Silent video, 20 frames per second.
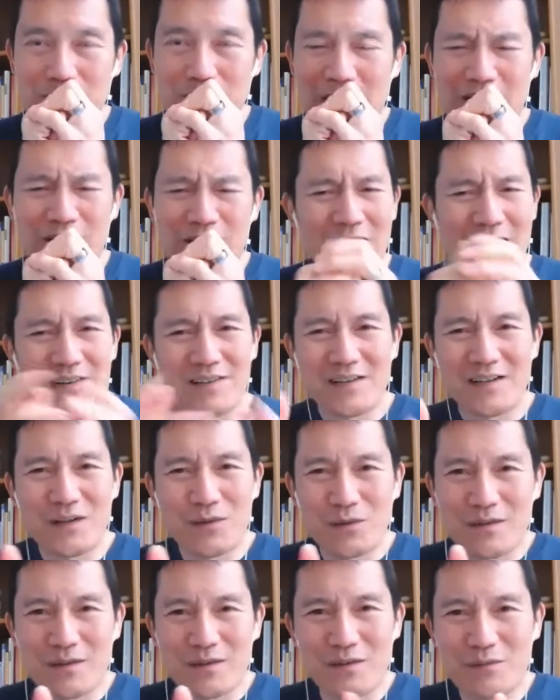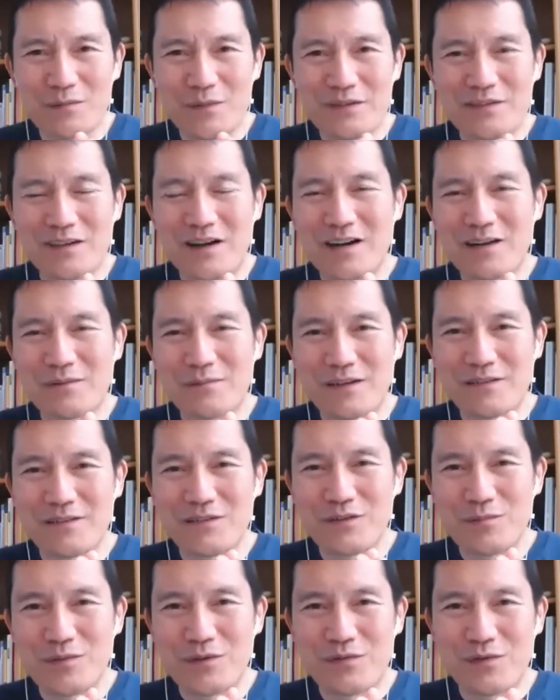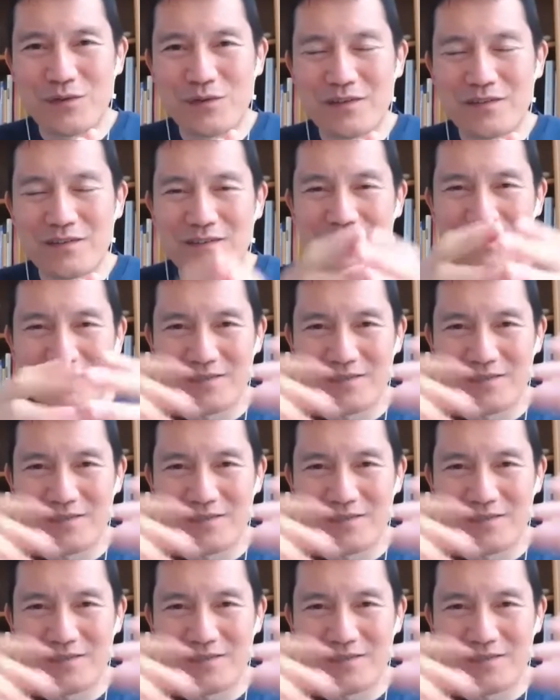I know, has anyone heard me talk about this before?